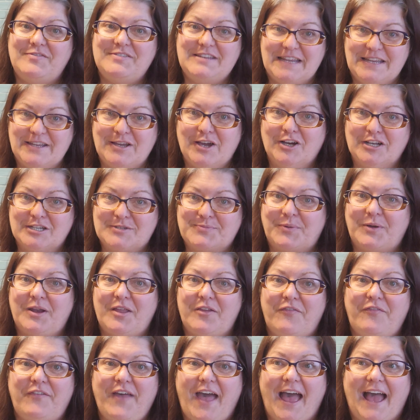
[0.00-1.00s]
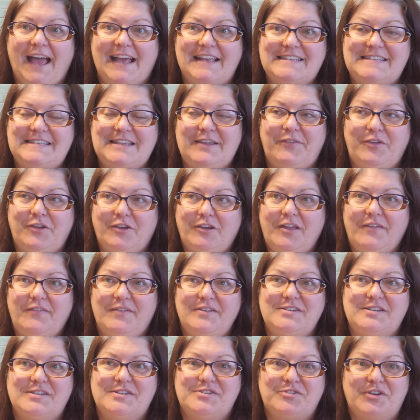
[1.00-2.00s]
goes pretty fast if you're
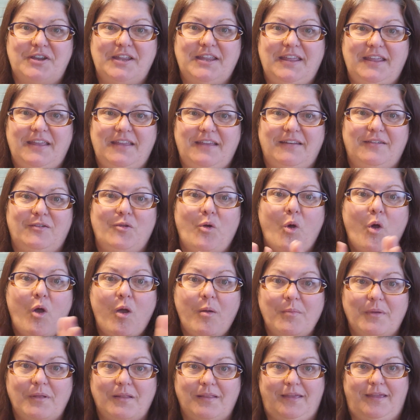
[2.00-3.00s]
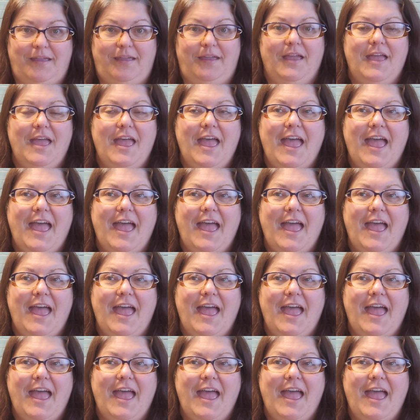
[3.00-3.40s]
even just drinking normally.